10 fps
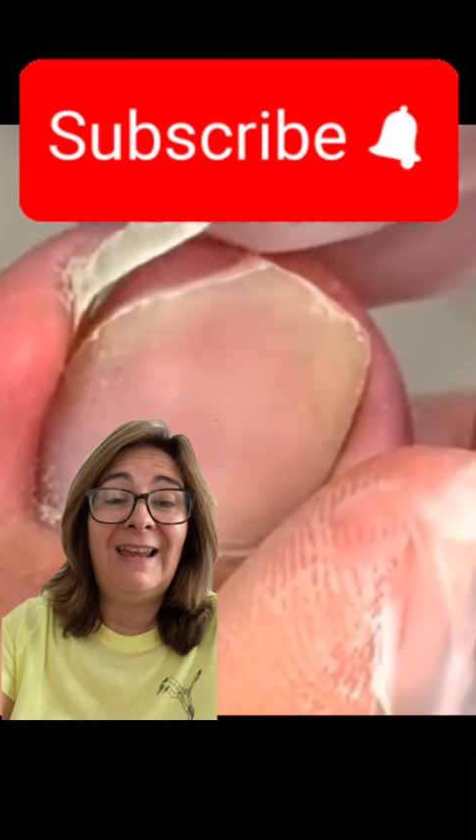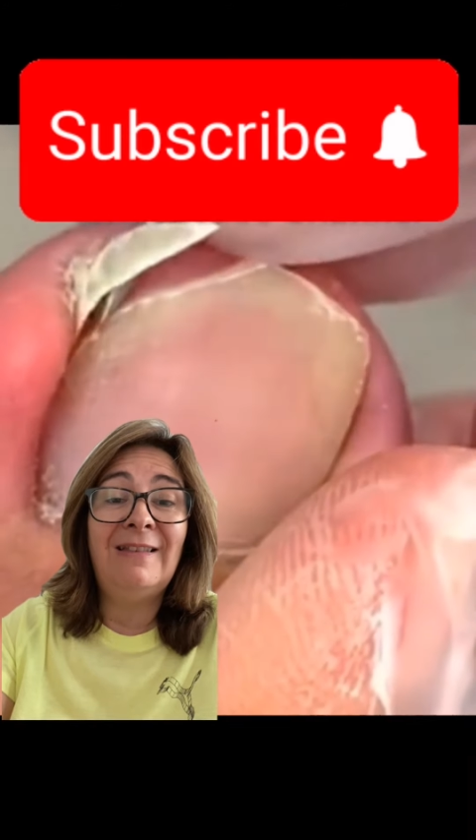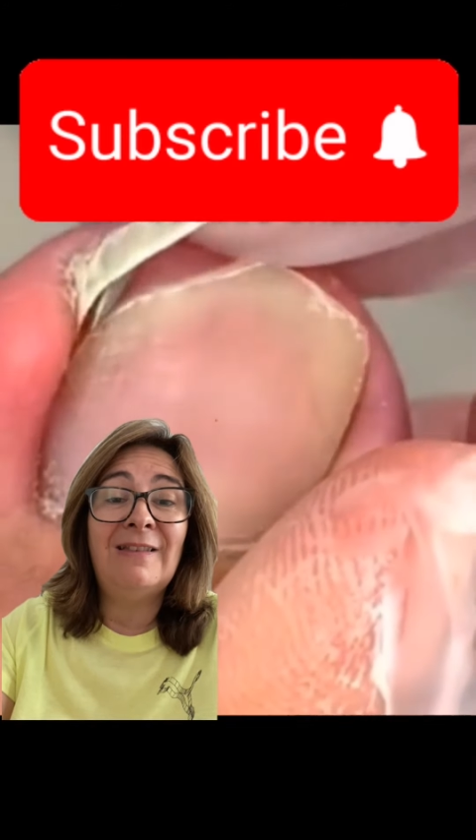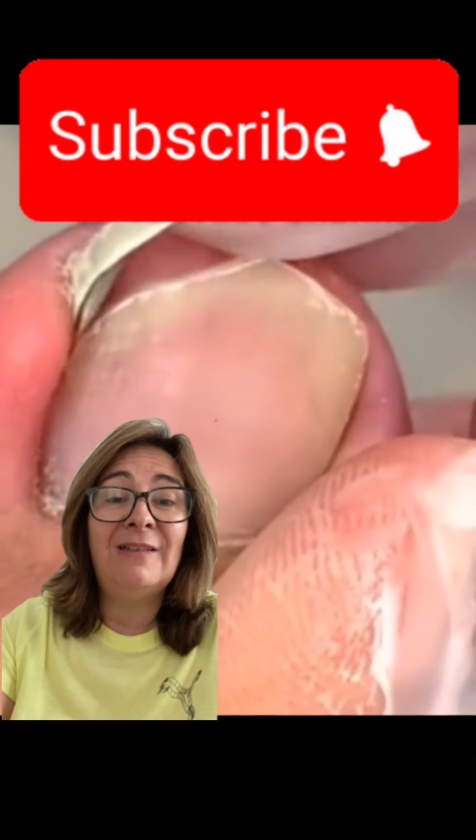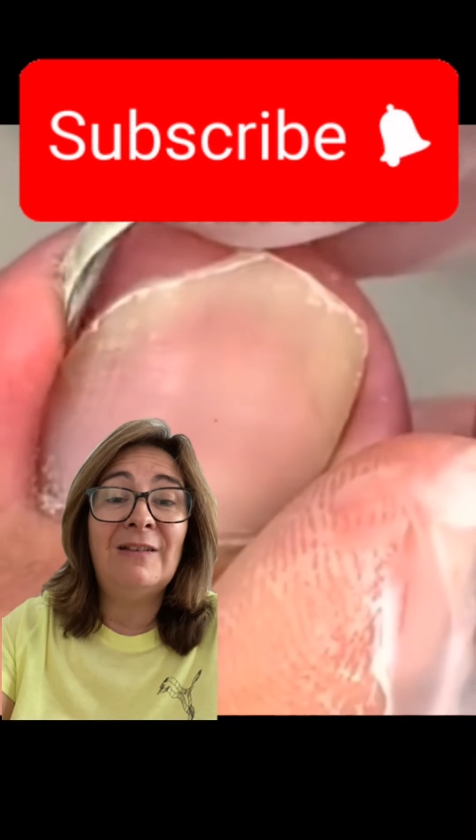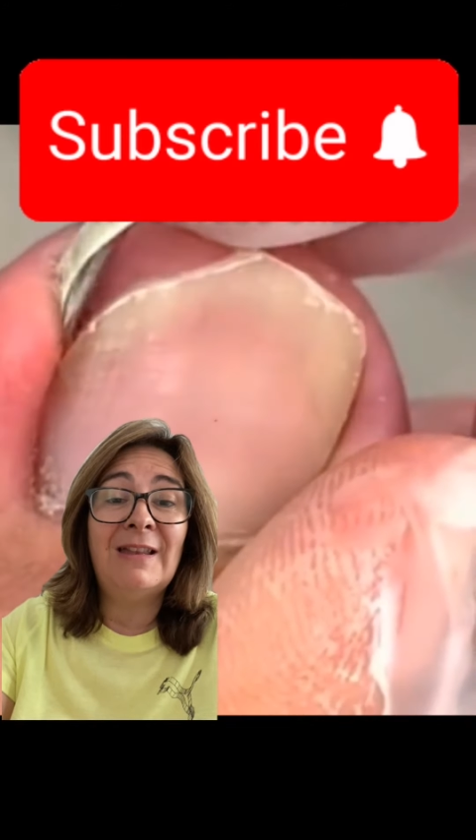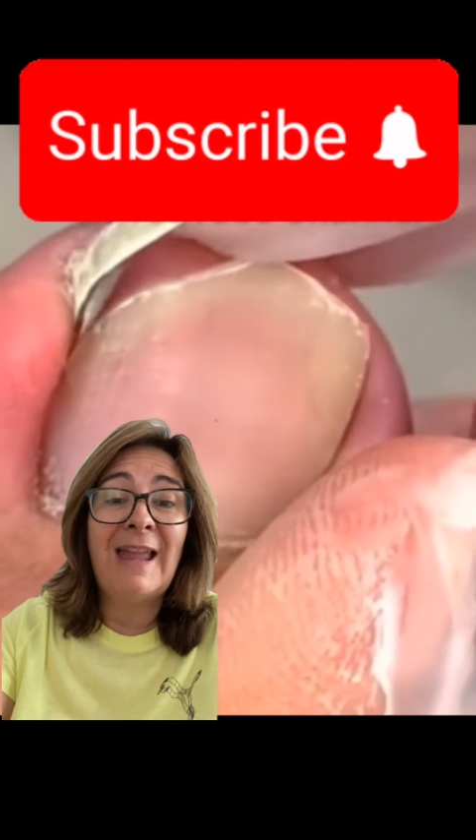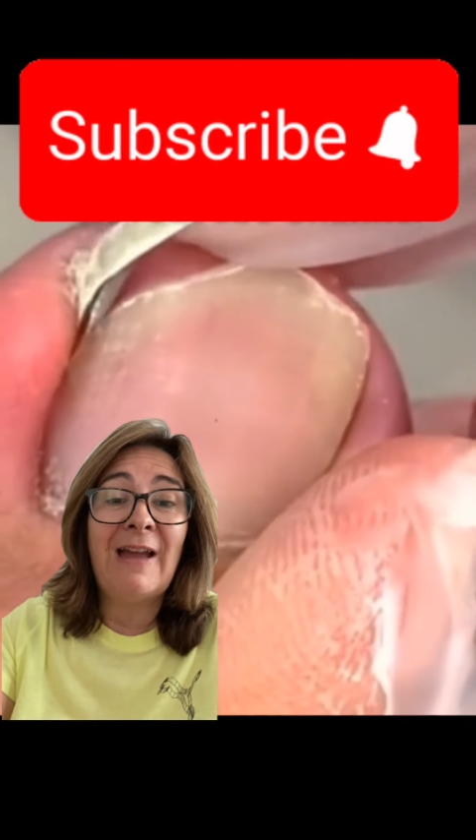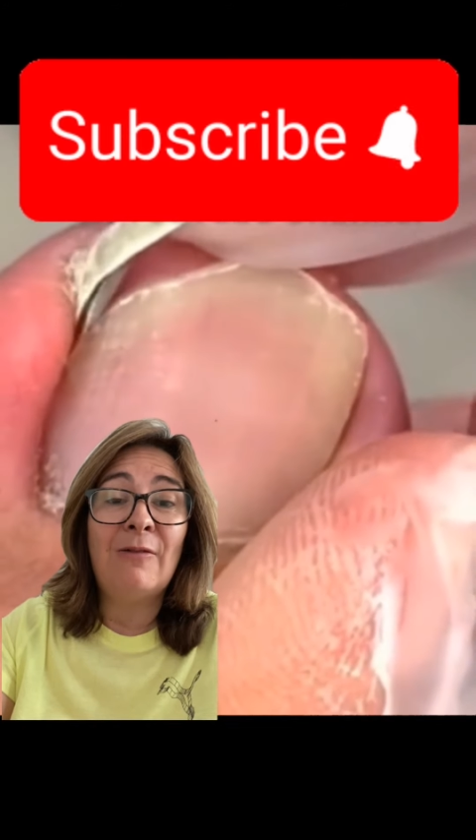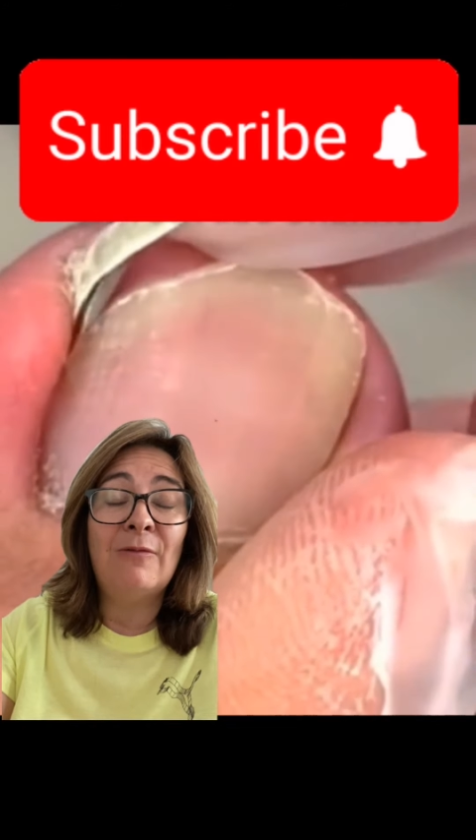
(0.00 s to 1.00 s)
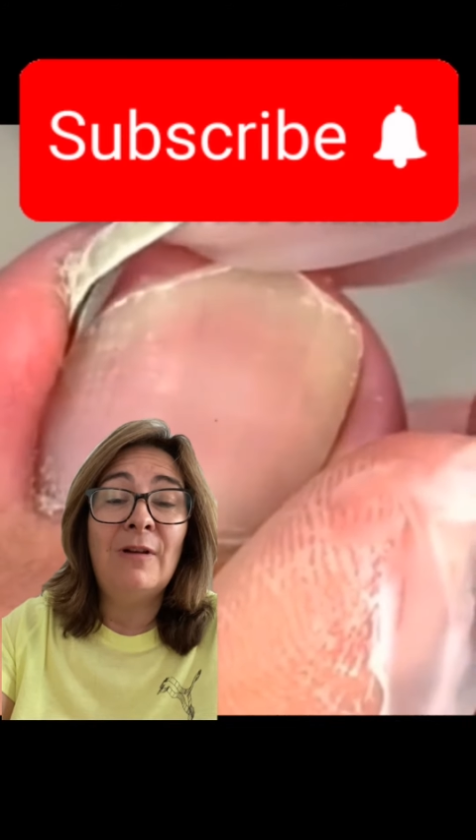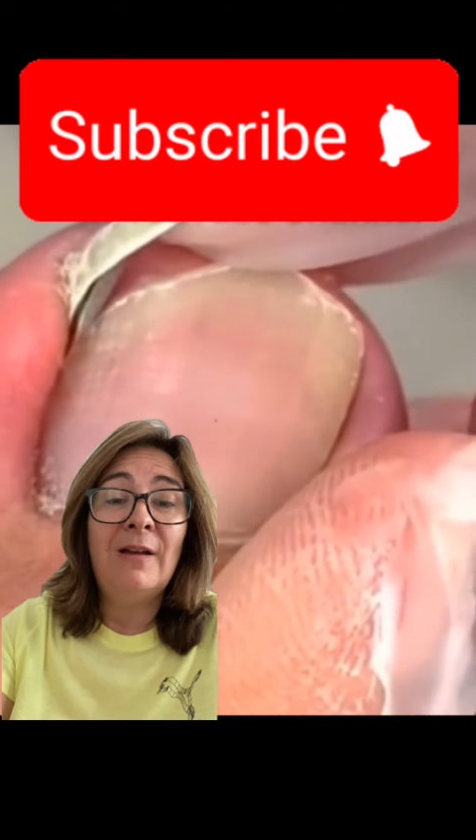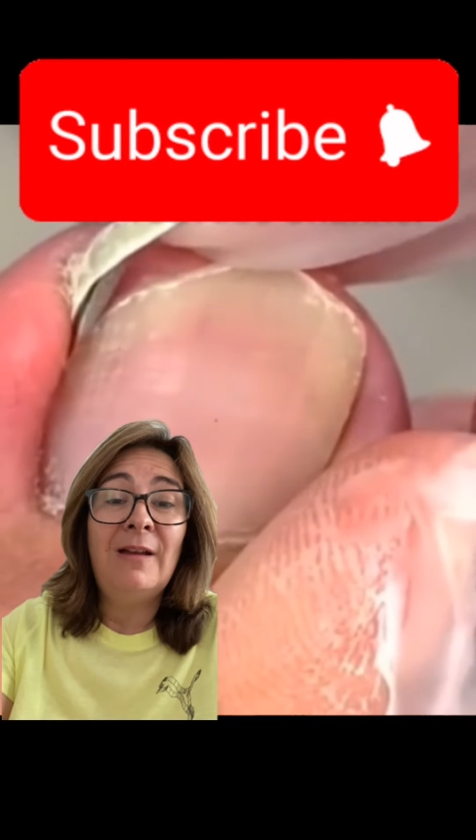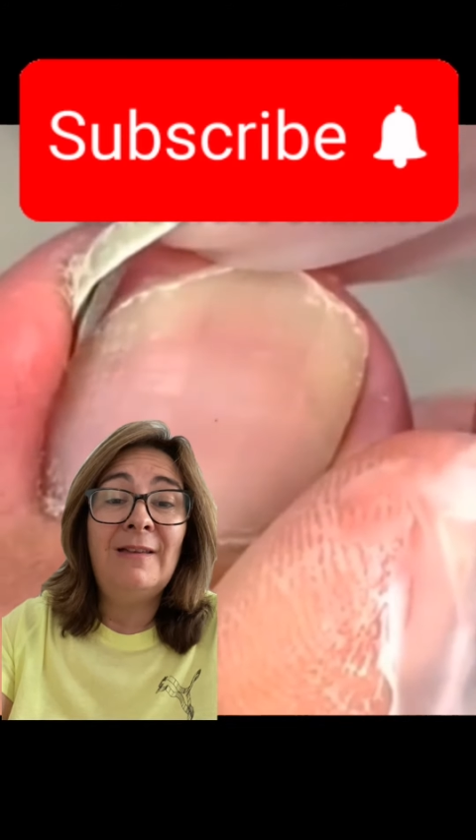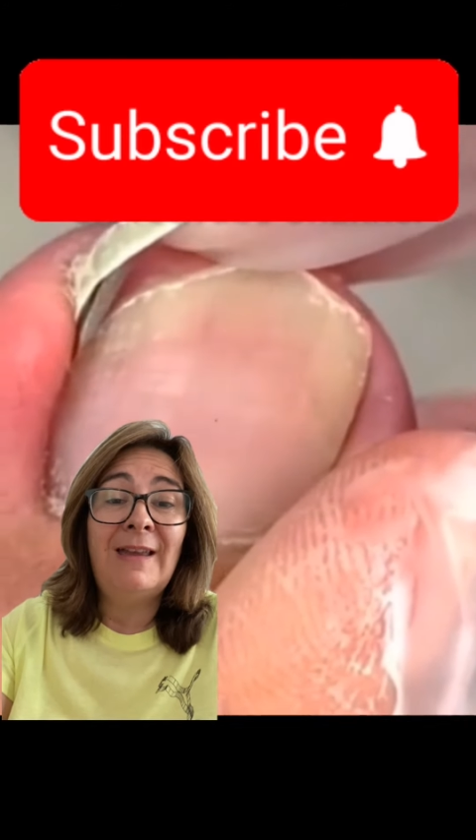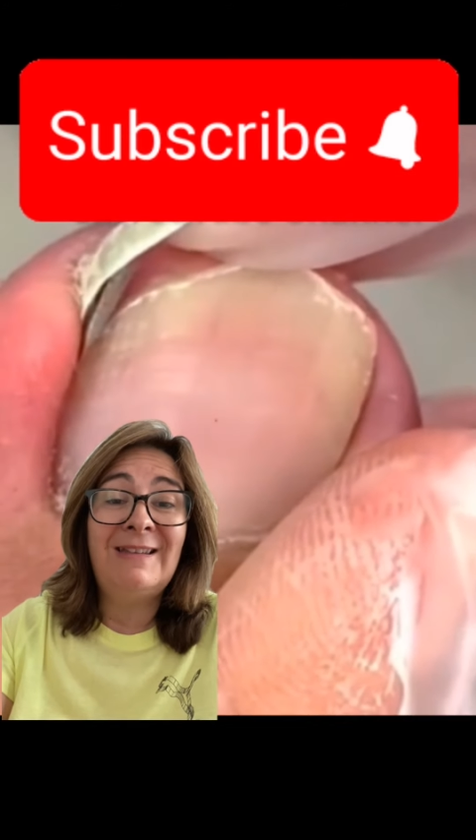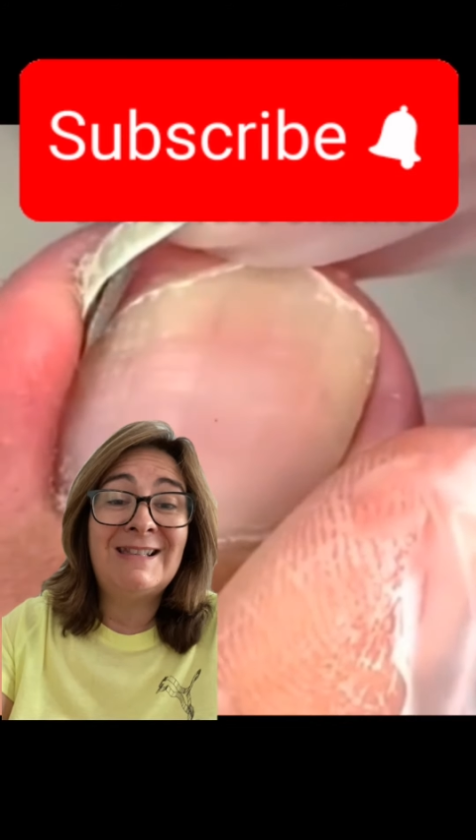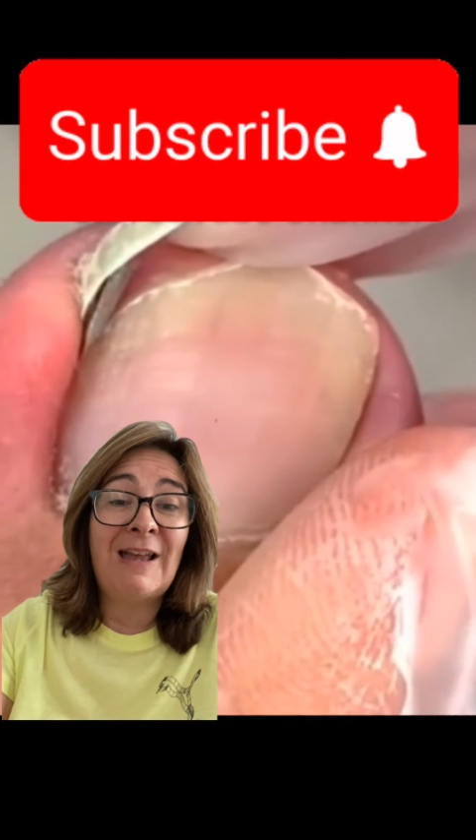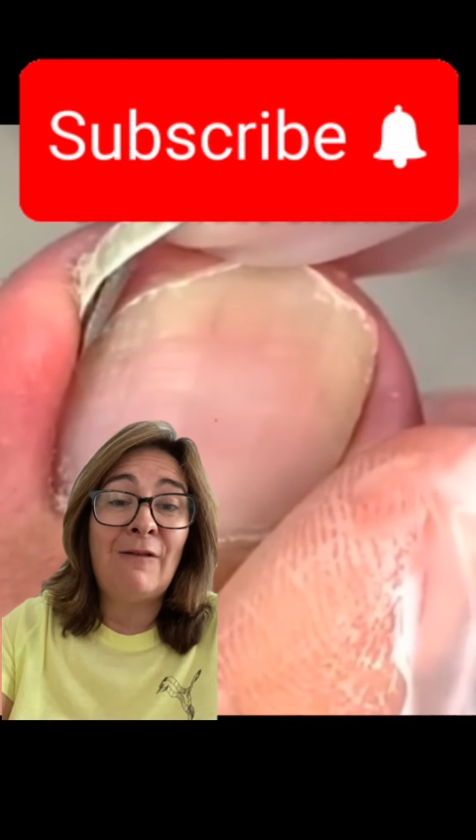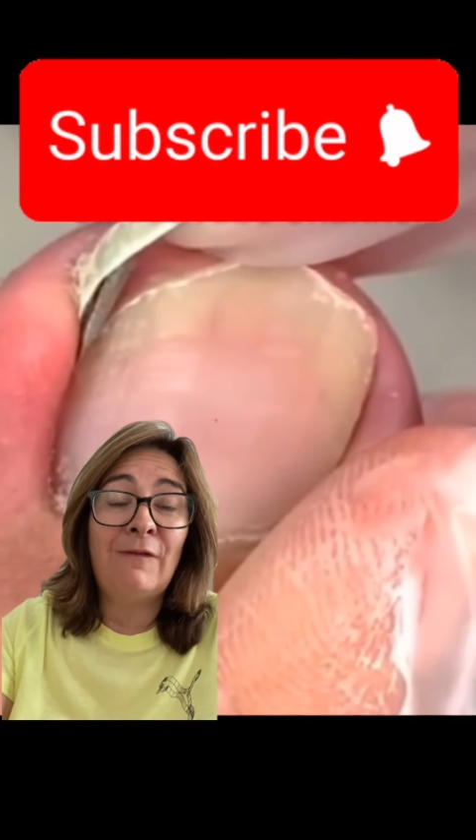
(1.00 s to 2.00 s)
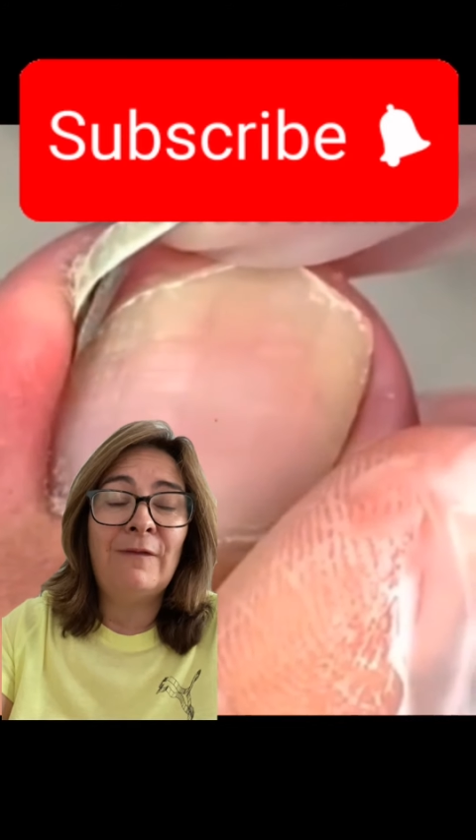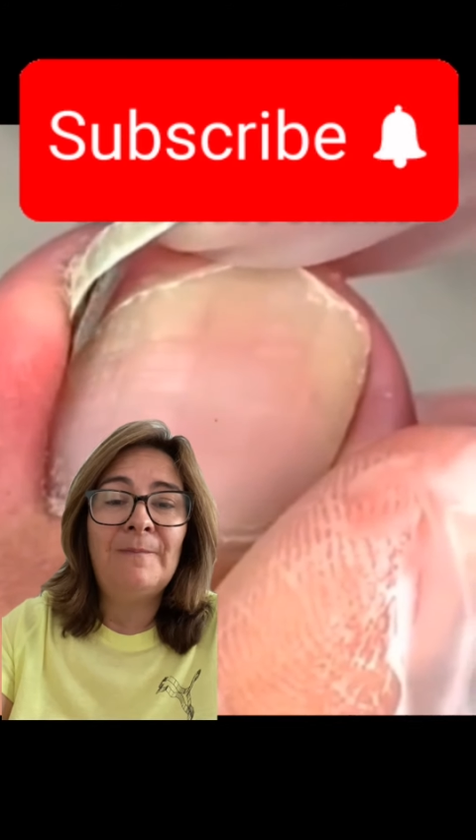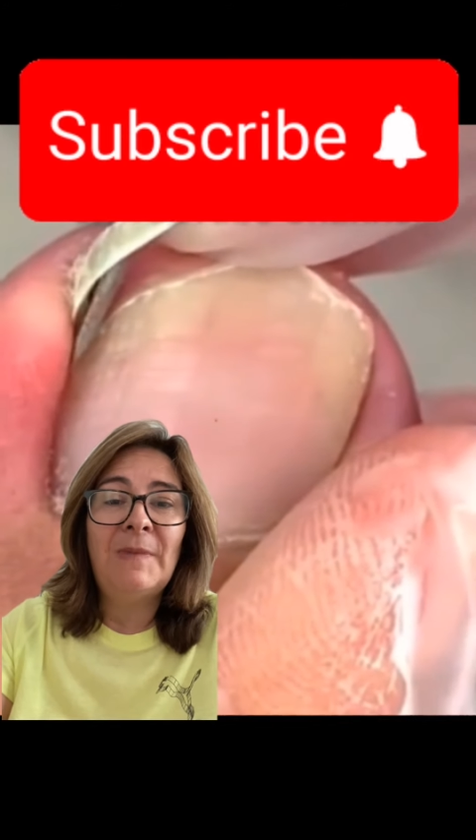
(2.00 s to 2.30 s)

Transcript: into the nail itself.